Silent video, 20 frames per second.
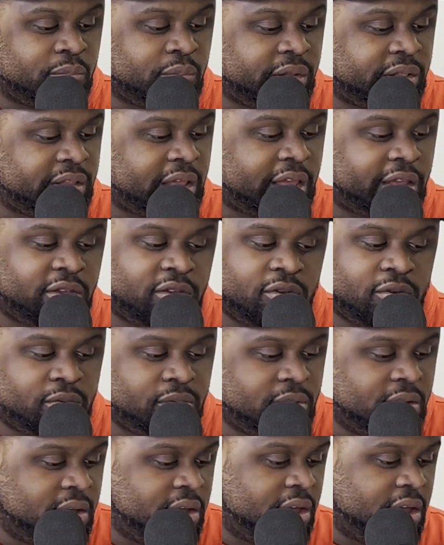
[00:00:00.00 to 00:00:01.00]
We thank
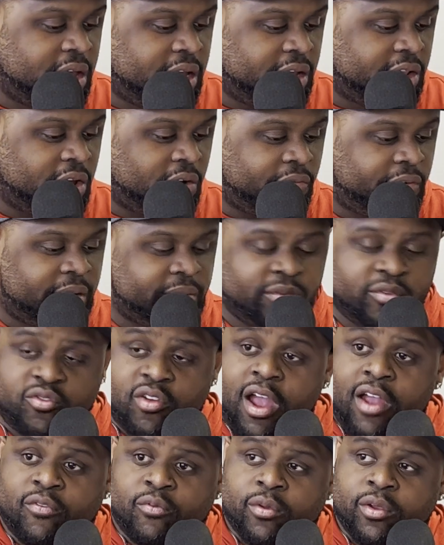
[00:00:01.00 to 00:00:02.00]
you, for hearing the
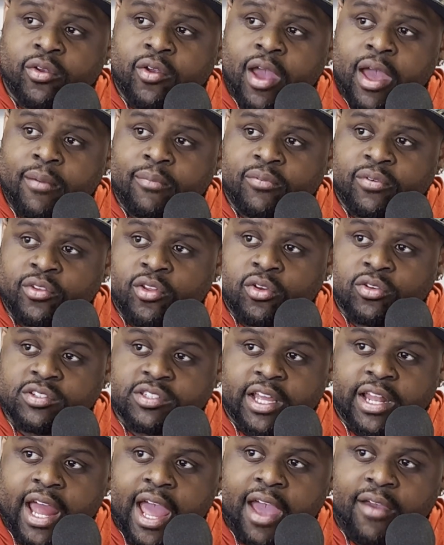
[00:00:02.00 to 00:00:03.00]
draft recap. For those
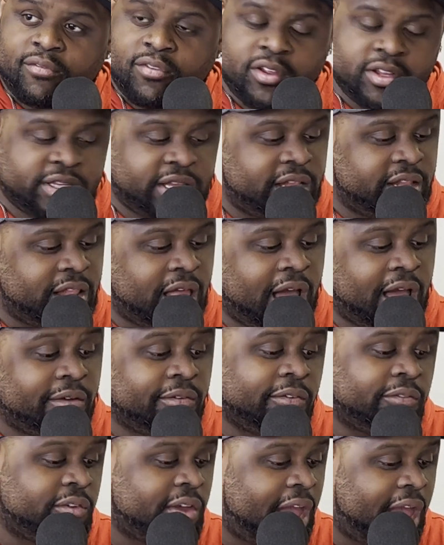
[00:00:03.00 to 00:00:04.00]
that have looked in live,
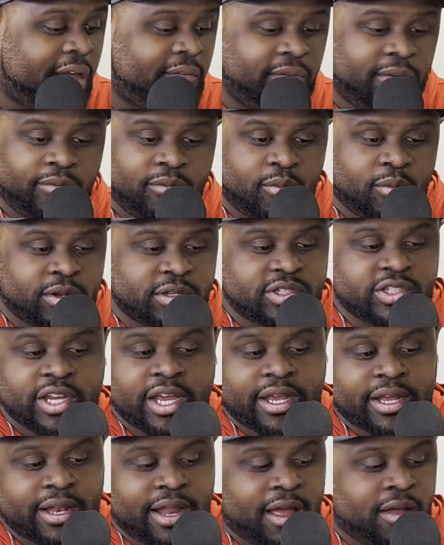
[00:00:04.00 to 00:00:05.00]
if you haven't, if you want to
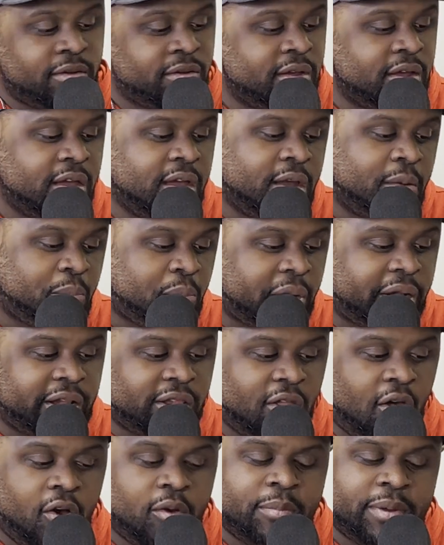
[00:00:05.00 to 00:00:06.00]
check it out, pretty
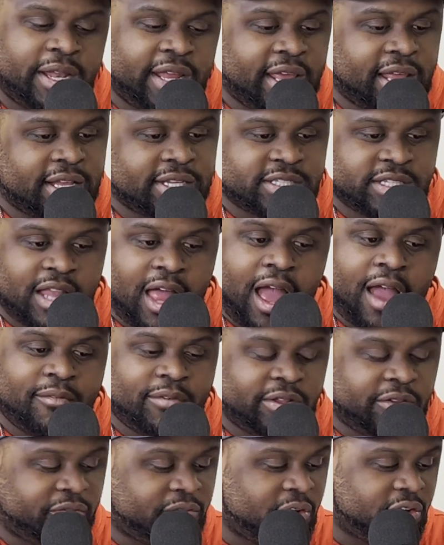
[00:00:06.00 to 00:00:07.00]
long, but again, it's live
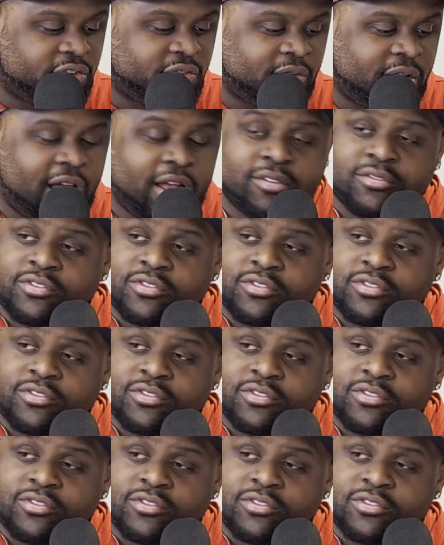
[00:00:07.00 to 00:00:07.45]
of the first round.